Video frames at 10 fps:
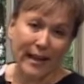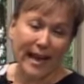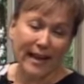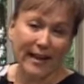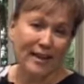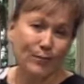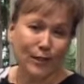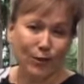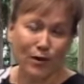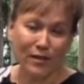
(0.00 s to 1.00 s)
And as
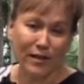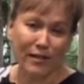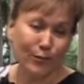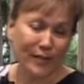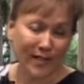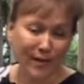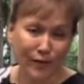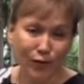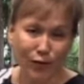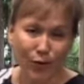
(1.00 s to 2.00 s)
we said on the
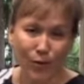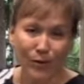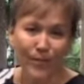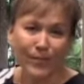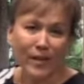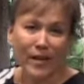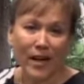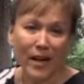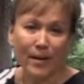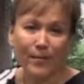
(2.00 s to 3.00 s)
show,
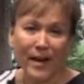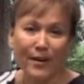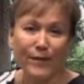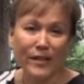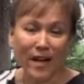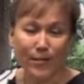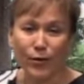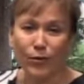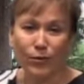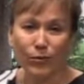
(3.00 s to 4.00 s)
every time
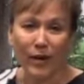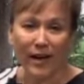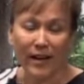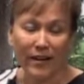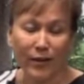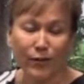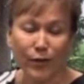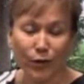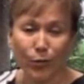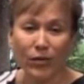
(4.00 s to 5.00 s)
your
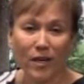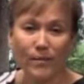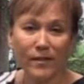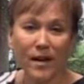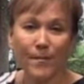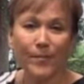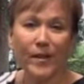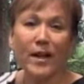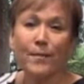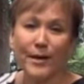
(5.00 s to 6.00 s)
renewal comes up,
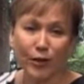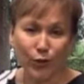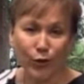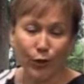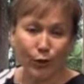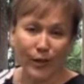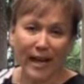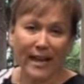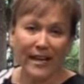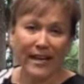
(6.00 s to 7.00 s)
make sure you look
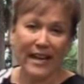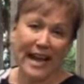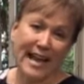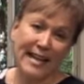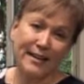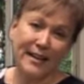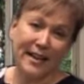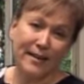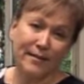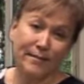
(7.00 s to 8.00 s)
at it and
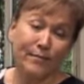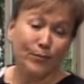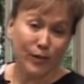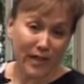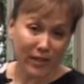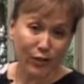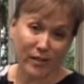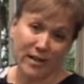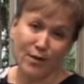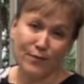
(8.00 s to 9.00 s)
protect
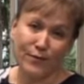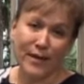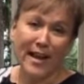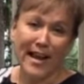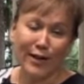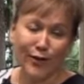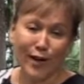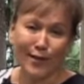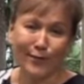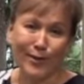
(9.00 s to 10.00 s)
yourself and your
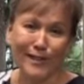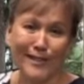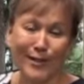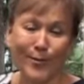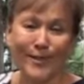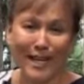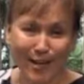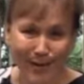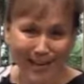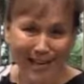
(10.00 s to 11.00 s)
loved ones. So thank
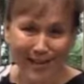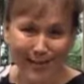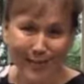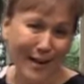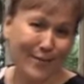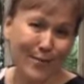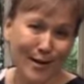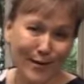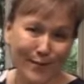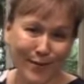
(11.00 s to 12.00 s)
you again,
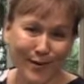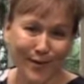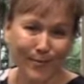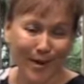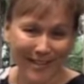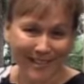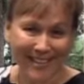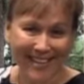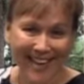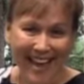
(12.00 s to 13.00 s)
everyone, for
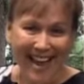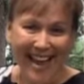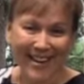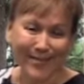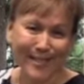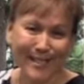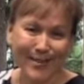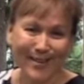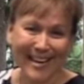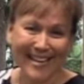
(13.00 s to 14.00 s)
watching, and we'll see you
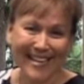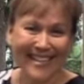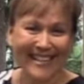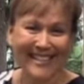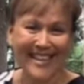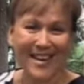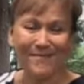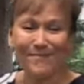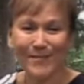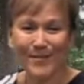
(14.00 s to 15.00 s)
again next time.
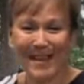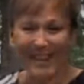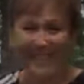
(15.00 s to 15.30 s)
Bye-bye.